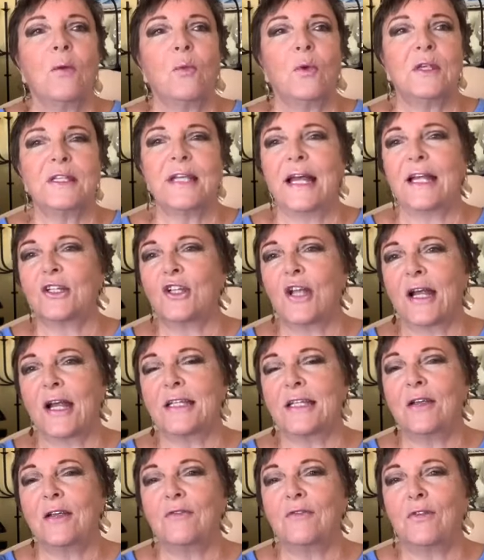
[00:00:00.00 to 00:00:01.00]
We sat
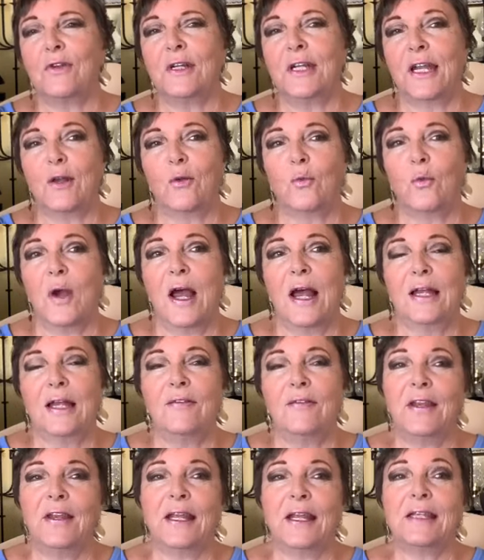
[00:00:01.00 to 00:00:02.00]
chatting for a little while
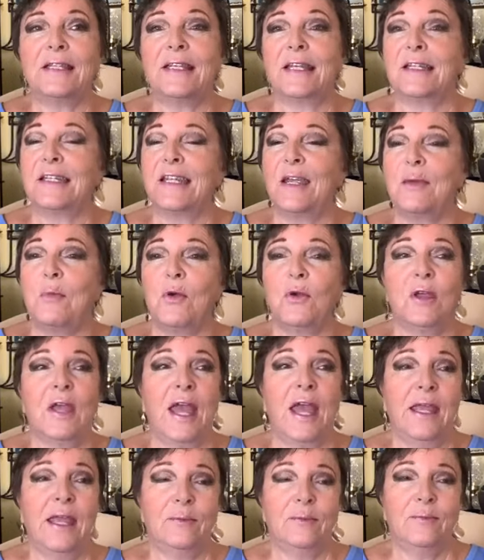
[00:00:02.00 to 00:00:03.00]
and then I said to him,
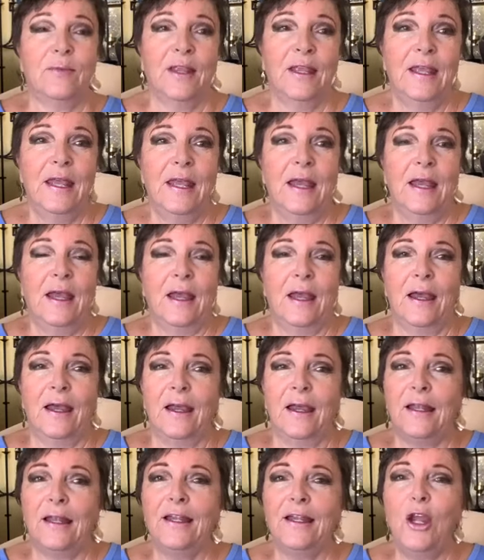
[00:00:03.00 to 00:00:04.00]
okay,
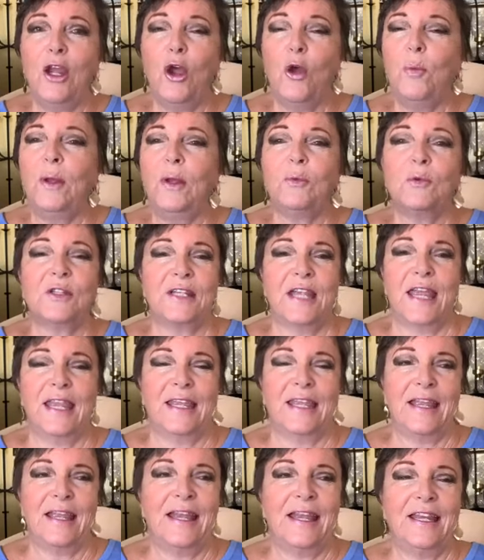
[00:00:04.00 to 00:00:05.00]
nobody was
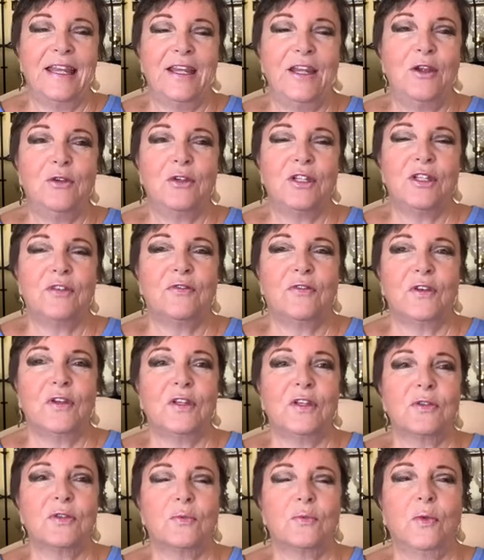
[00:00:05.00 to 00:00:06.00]
taking any notice of
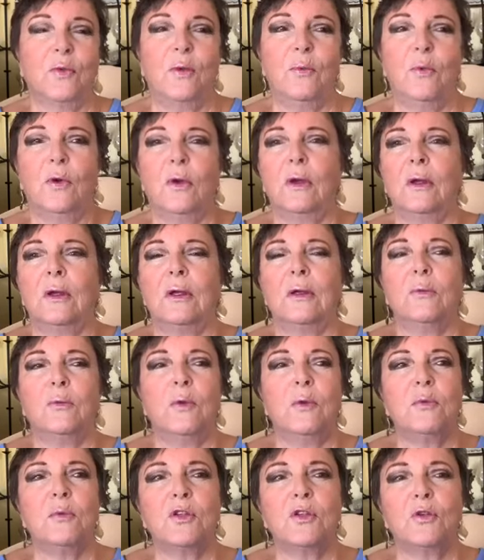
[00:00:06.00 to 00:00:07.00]
us. We were,
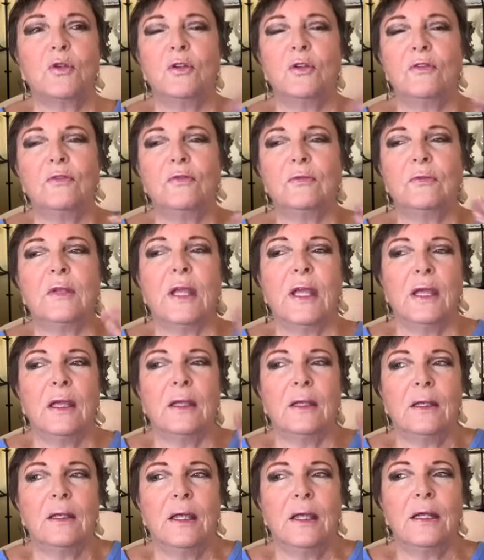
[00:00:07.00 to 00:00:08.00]
we were sort of
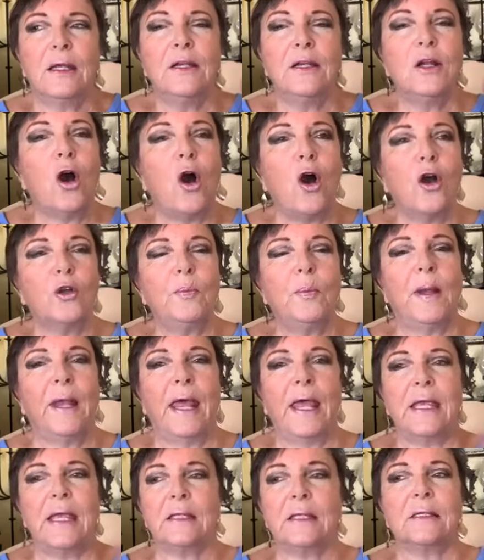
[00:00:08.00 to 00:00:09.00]
in an odd
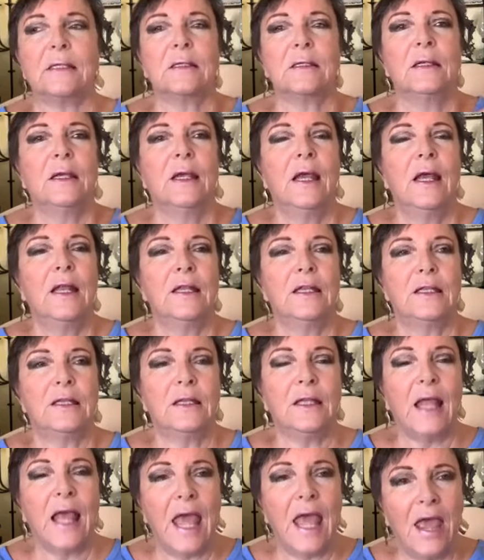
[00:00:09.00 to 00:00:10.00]
place
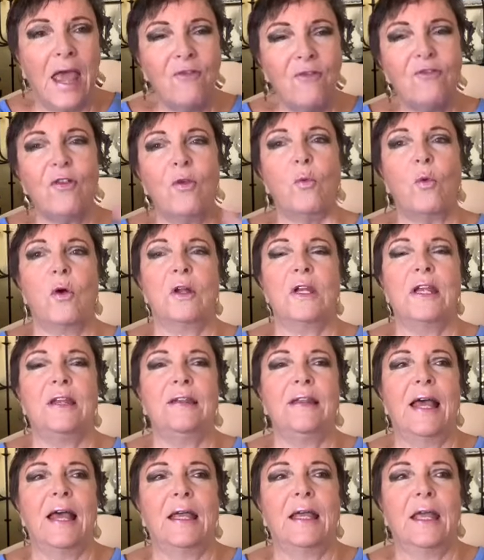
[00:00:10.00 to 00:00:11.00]
everyone
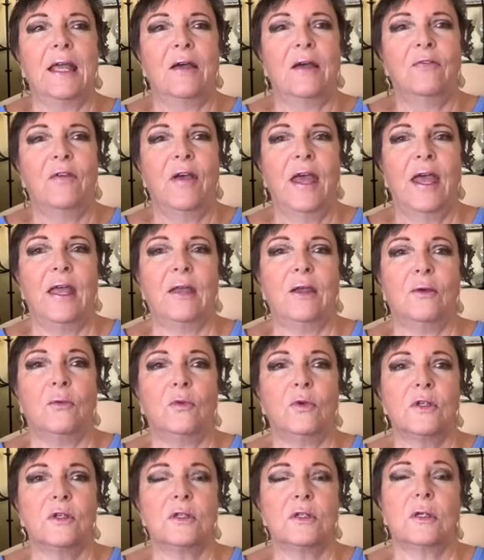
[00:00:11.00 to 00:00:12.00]
in that cafe
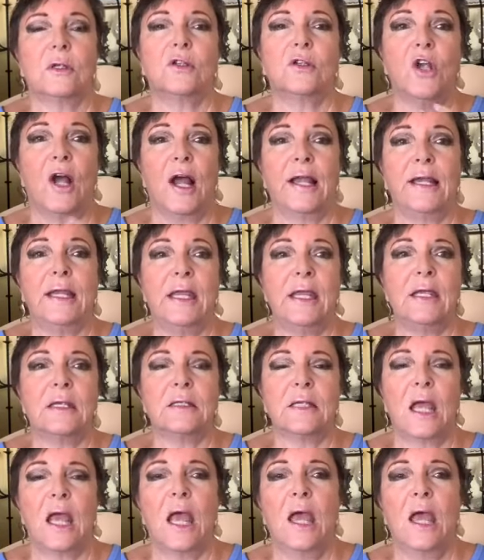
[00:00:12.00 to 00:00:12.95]
was Chinese.